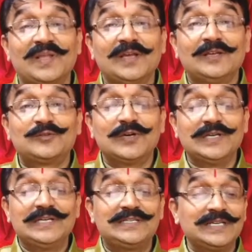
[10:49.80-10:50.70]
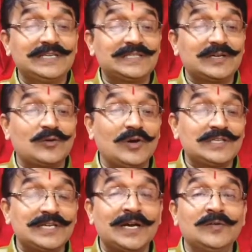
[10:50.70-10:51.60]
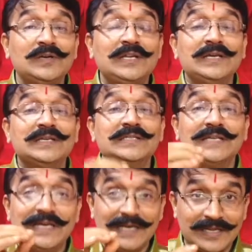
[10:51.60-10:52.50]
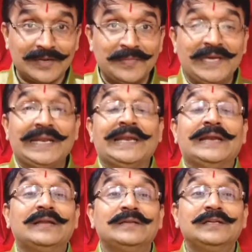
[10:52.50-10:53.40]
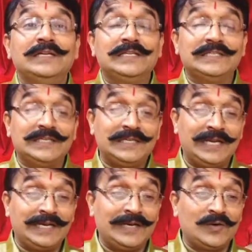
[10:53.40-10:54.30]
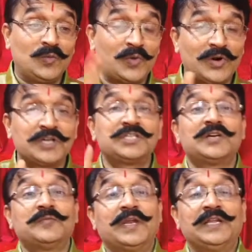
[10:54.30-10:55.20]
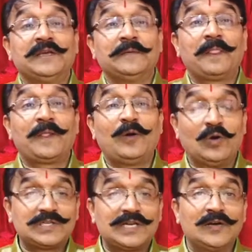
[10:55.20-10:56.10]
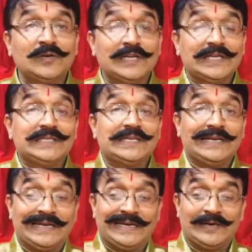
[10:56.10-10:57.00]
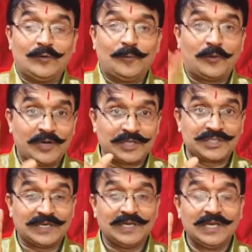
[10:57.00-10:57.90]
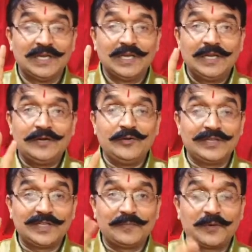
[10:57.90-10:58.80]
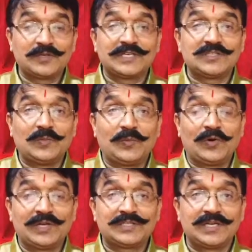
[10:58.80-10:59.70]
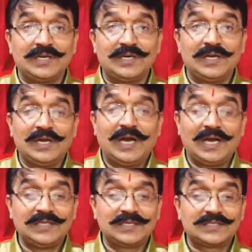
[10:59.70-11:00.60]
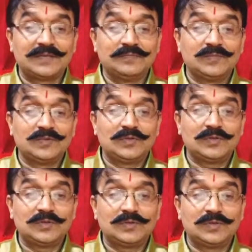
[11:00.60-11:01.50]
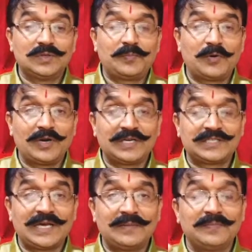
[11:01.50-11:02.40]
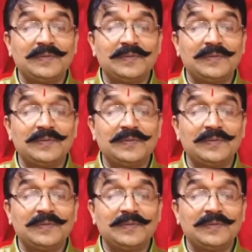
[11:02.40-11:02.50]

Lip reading: So it's a cost accounting is intermittent. It is related to production only. Cost accounting is related to production. During the process of production, either some products are